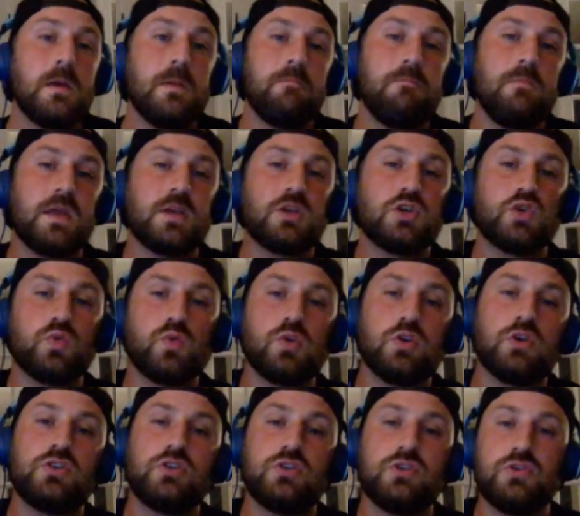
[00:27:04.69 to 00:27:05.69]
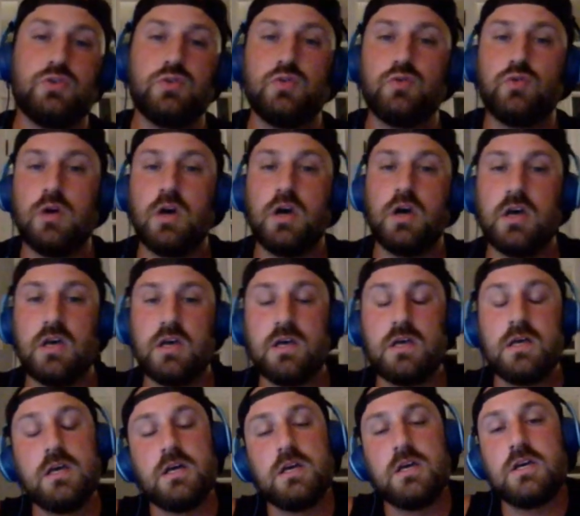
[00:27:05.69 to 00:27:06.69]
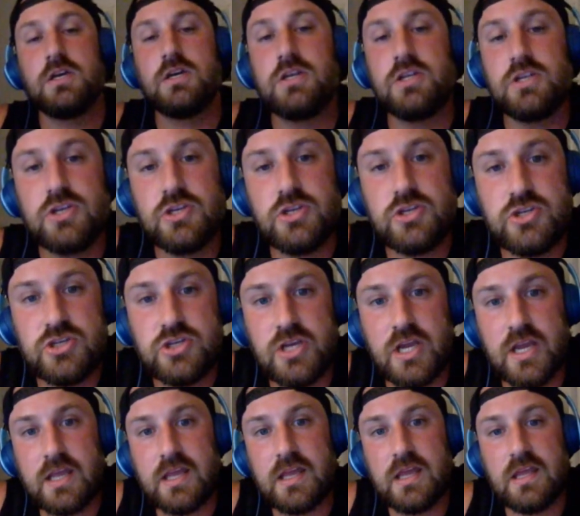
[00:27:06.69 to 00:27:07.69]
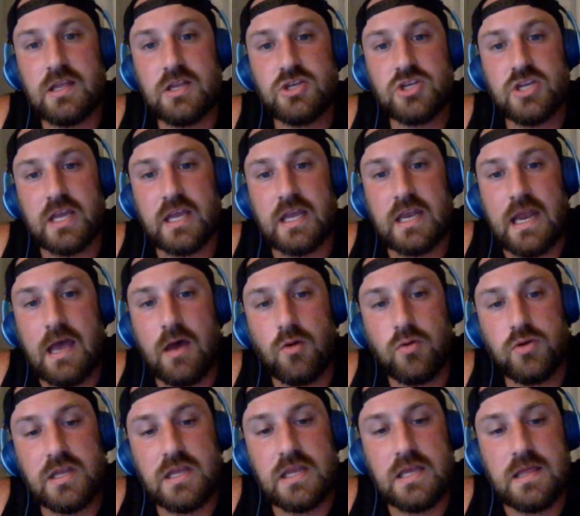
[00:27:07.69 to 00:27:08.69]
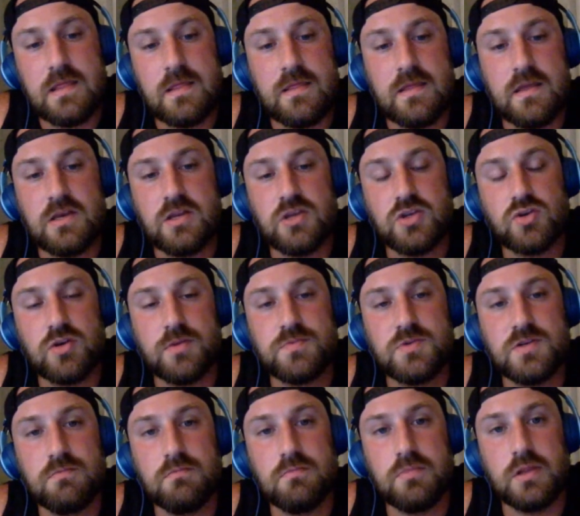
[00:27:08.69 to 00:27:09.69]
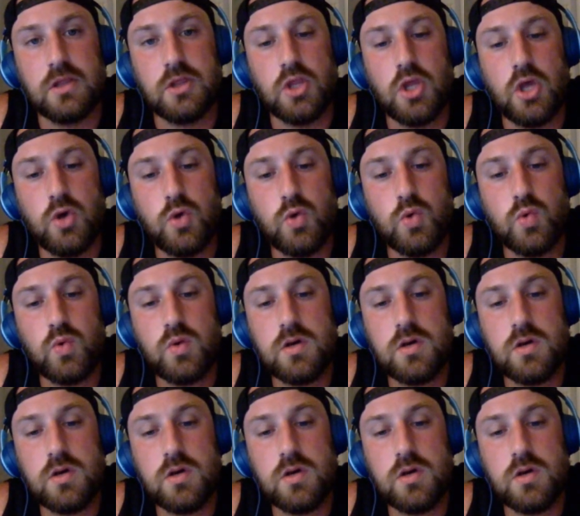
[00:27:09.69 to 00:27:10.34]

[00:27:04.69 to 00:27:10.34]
Make sure to check it out in the description below.